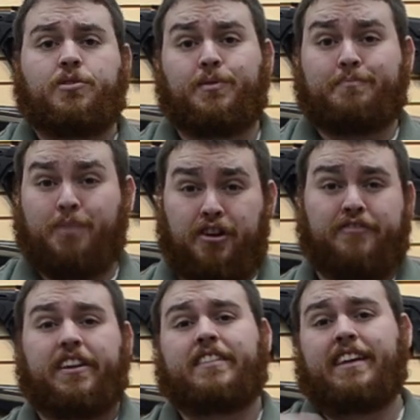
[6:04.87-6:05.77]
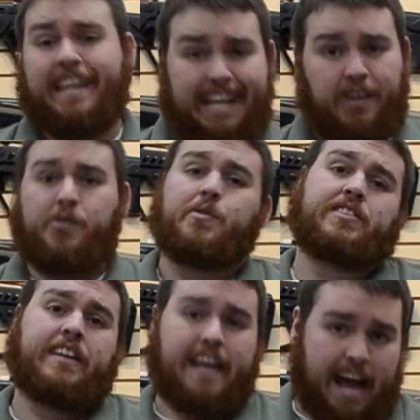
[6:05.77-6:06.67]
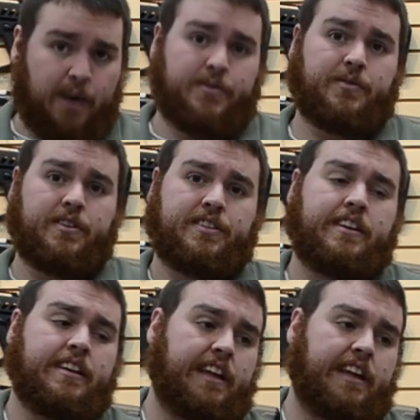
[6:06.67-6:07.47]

so it's perfect indoors, outdoors.